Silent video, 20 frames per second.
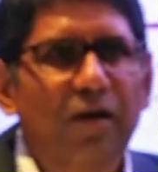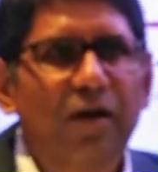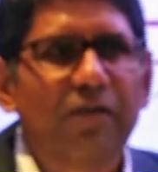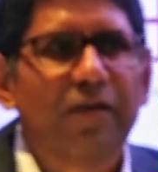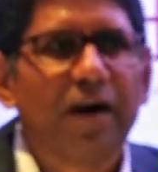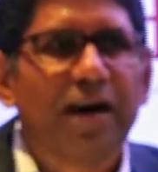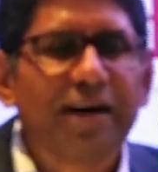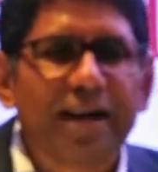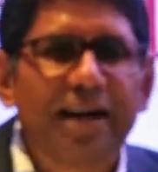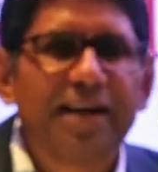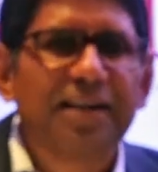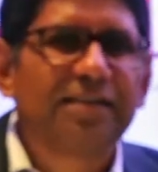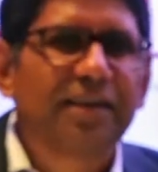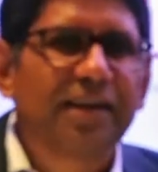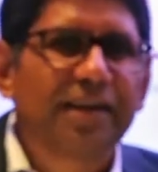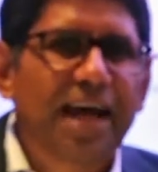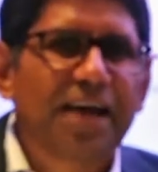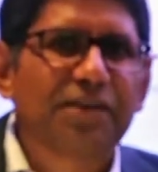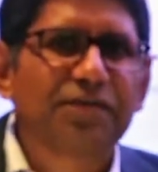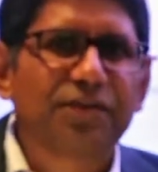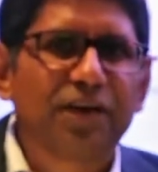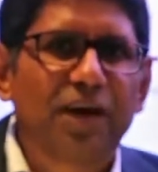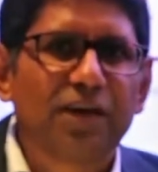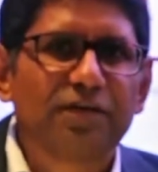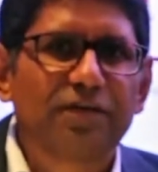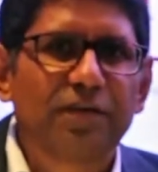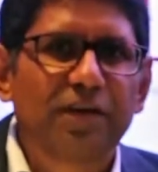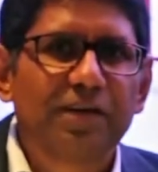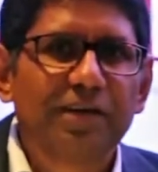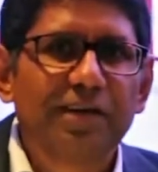of unconditional cash
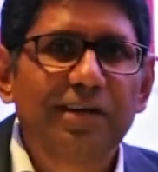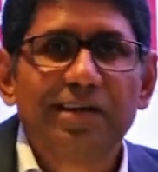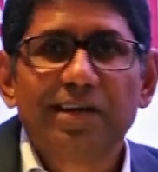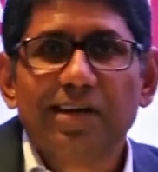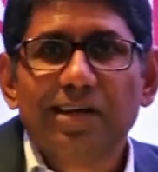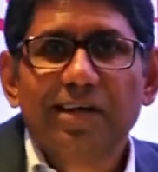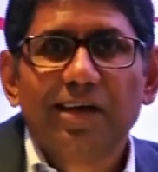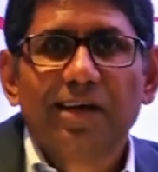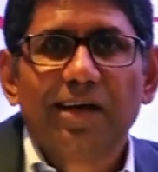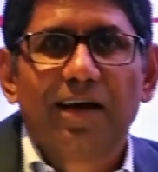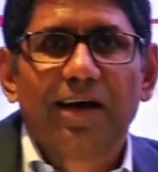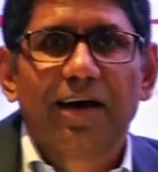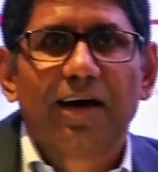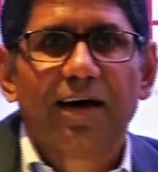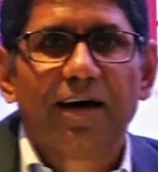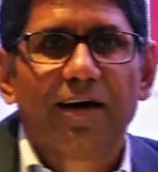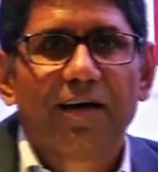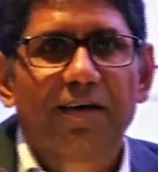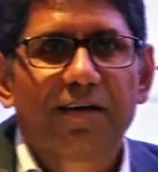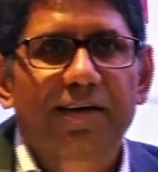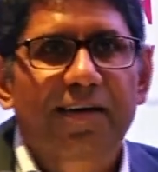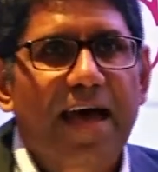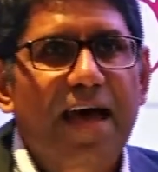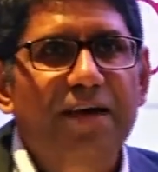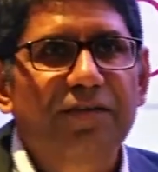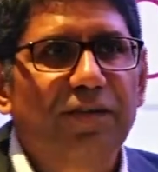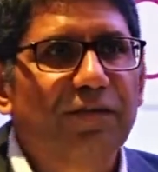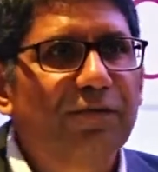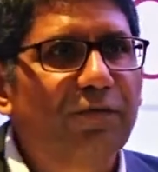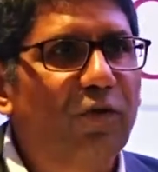transfer,
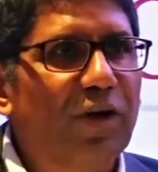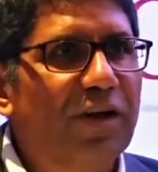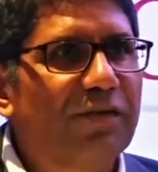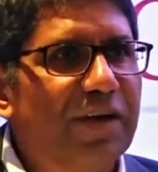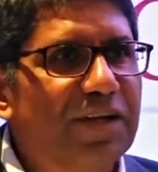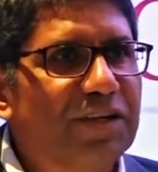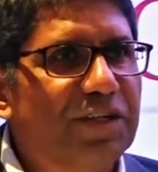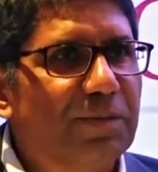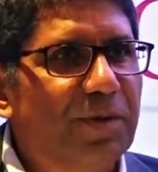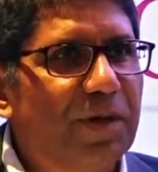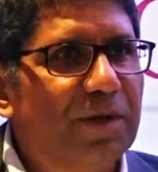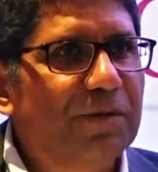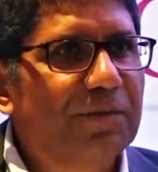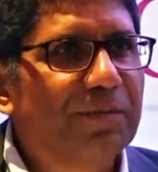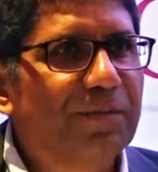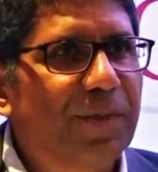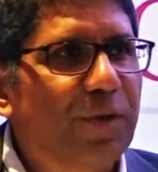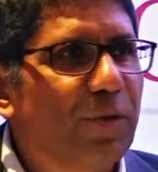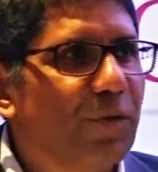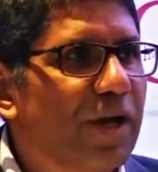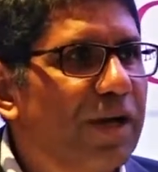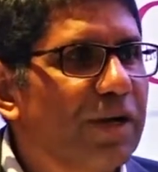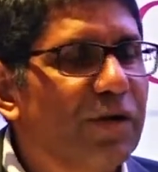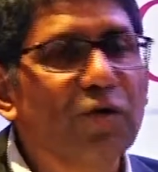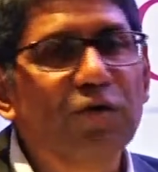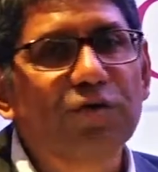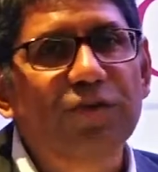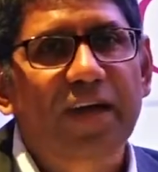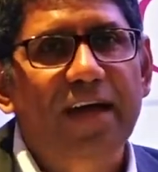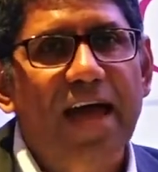cash is fully fungible. You can
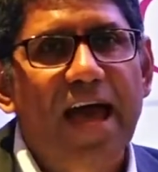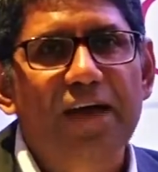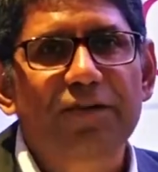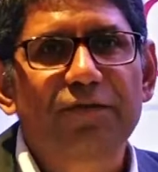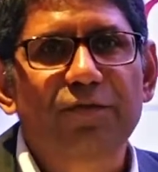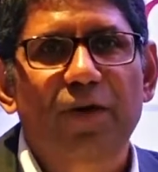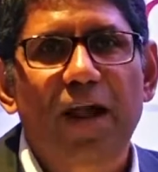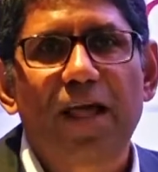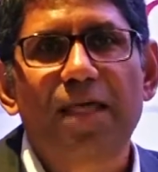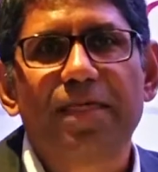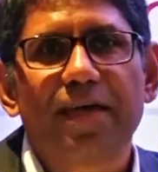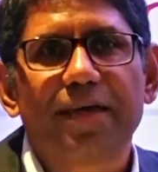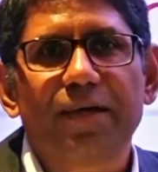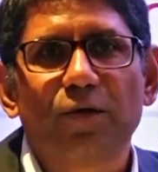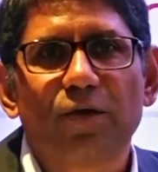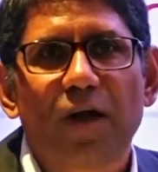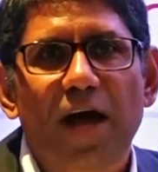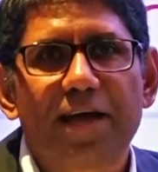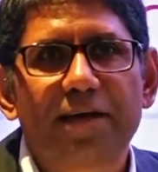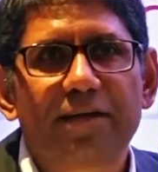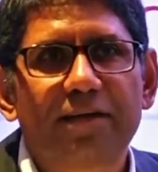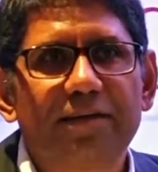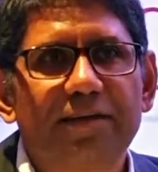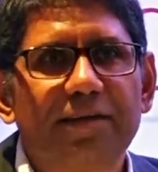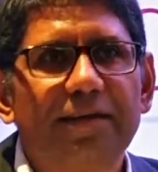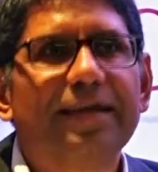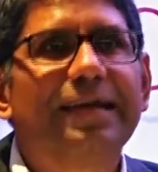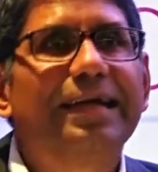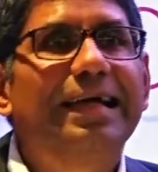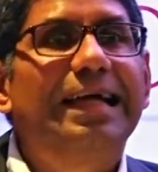use the cash for anything you like,
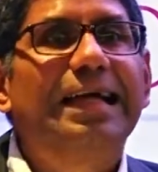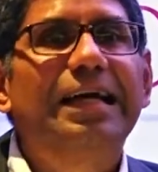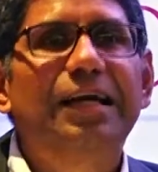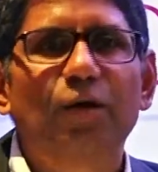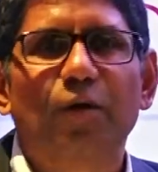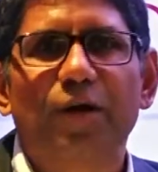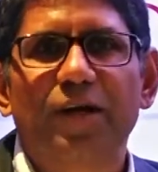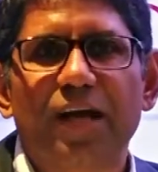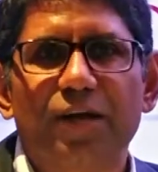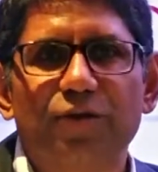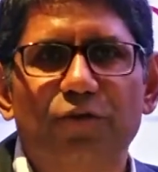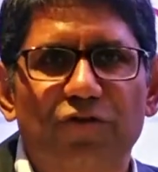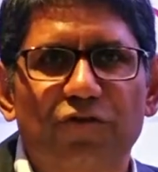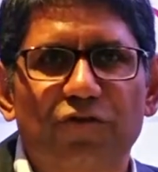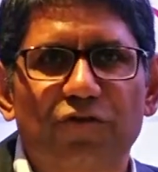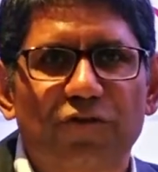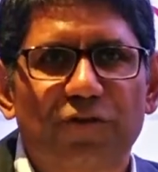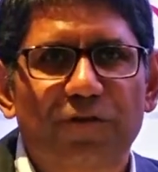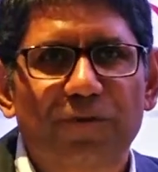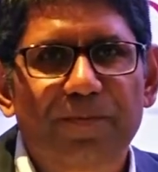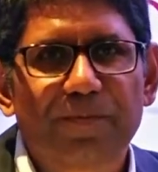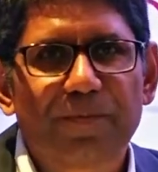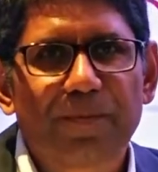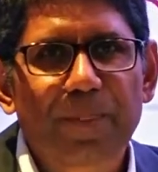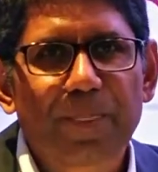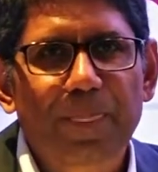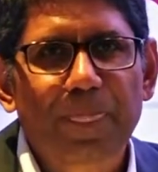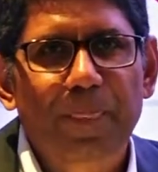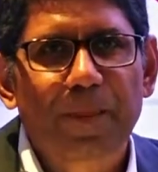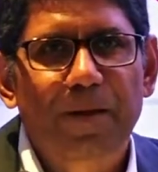including education.
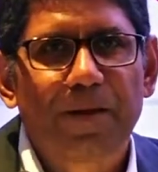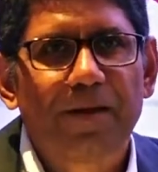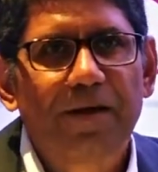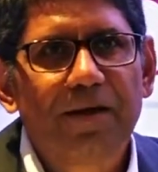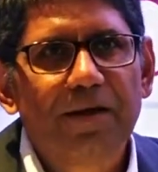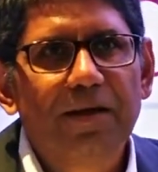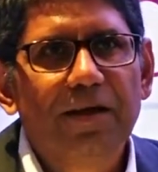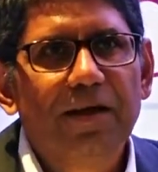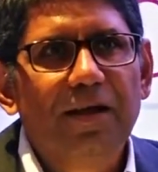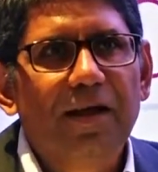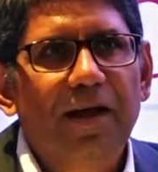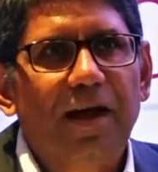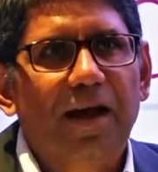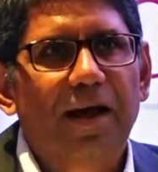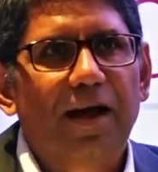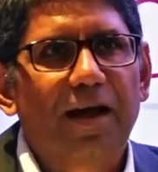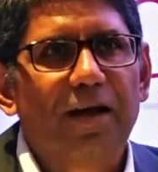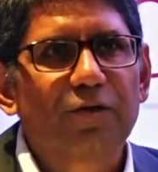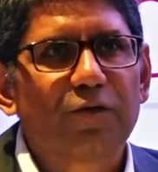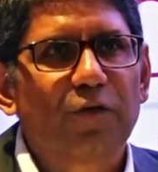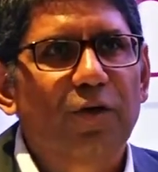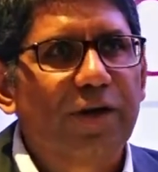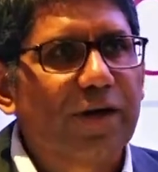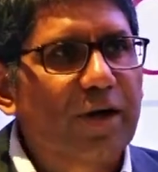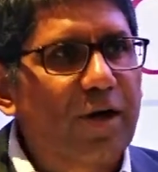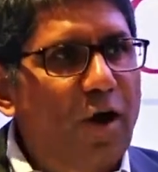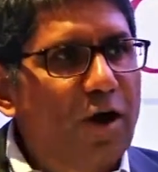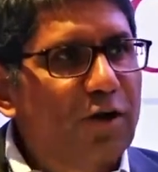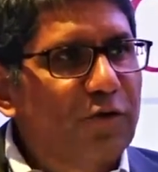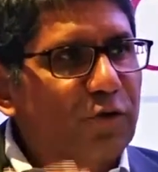Right? So it
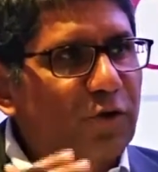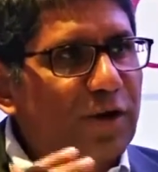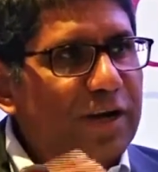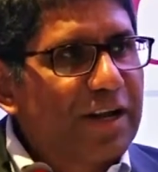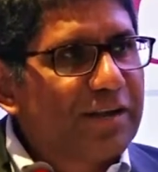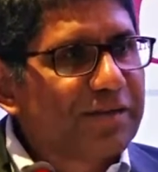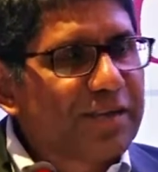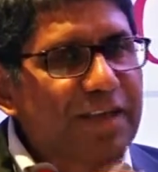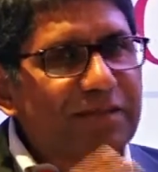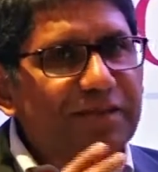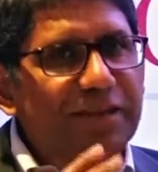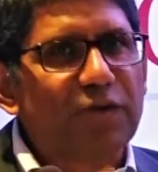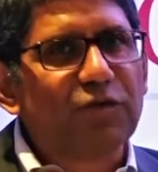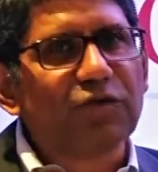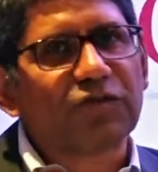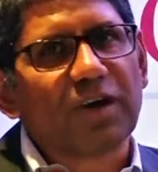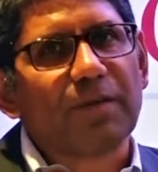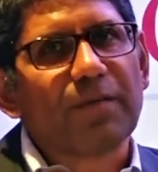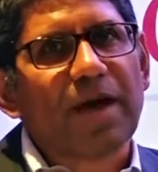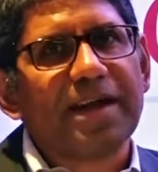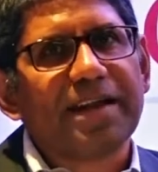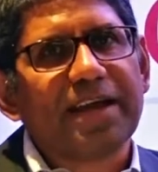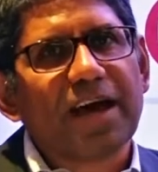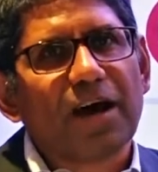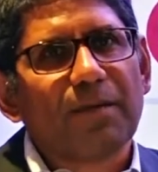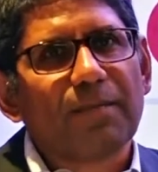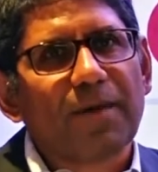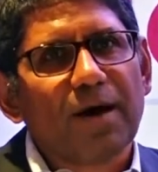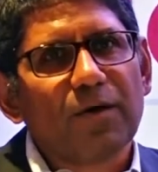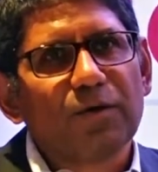also, in a sense, gives some idea
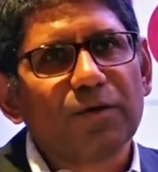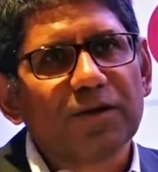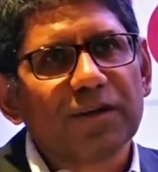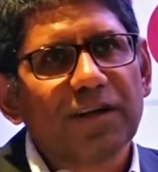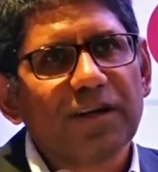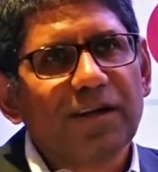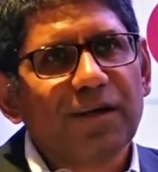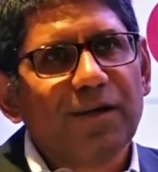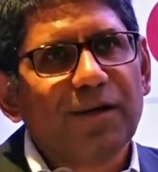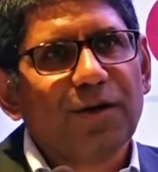about